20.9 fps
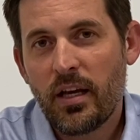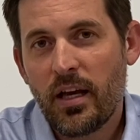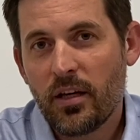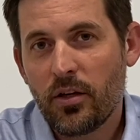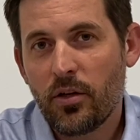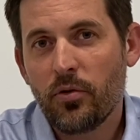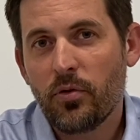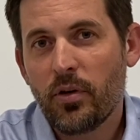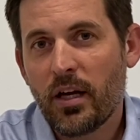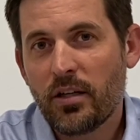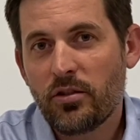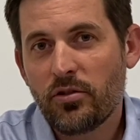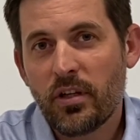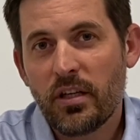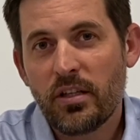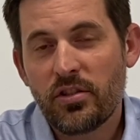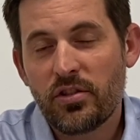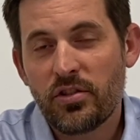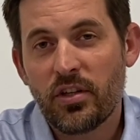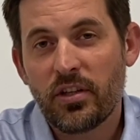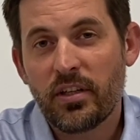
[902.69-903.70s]
and
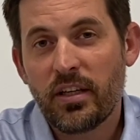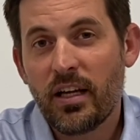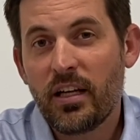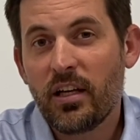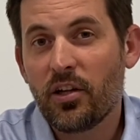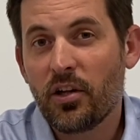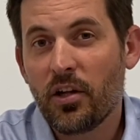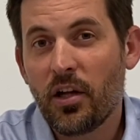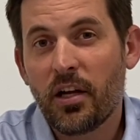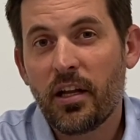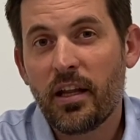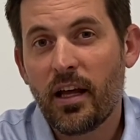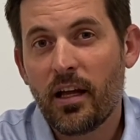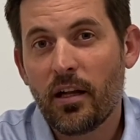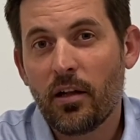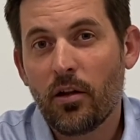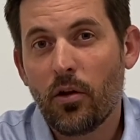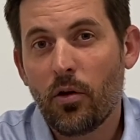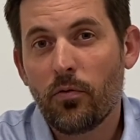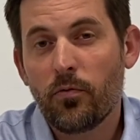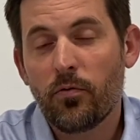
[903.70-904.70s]
congratulations on getting a lot of that
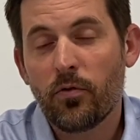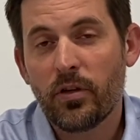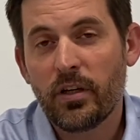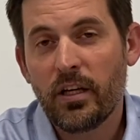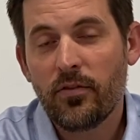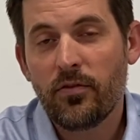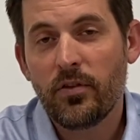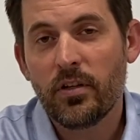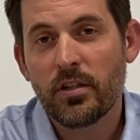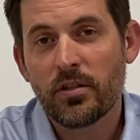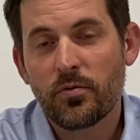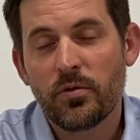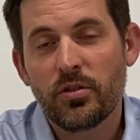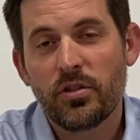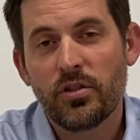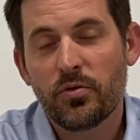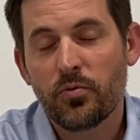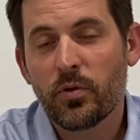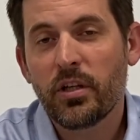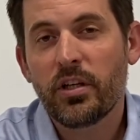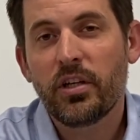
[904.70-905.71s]
loan forgiveness, which
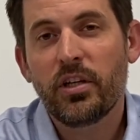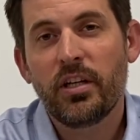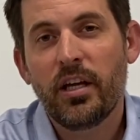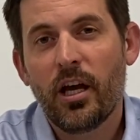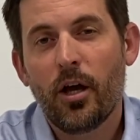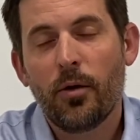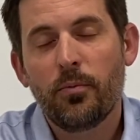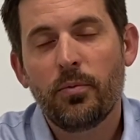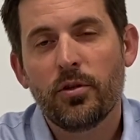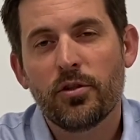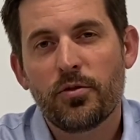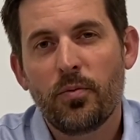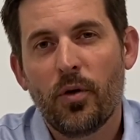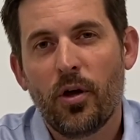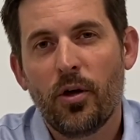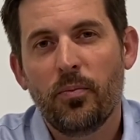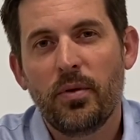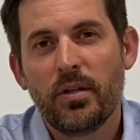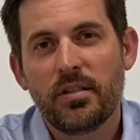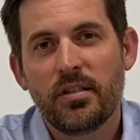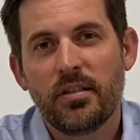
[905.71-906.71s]
is really going to help your
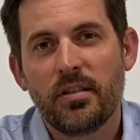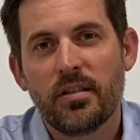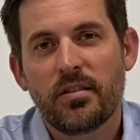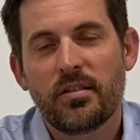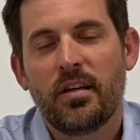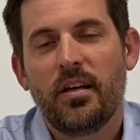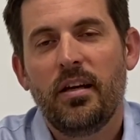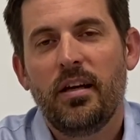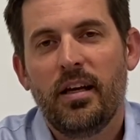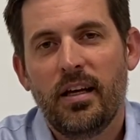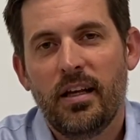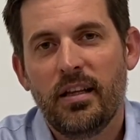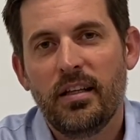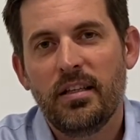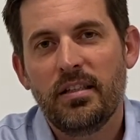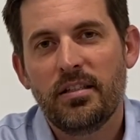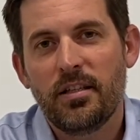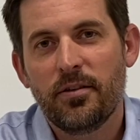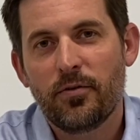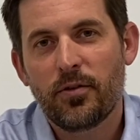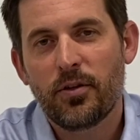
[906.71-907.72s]
small business in
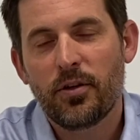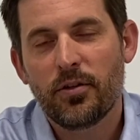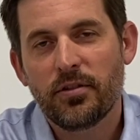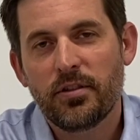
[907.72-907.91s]
these difficult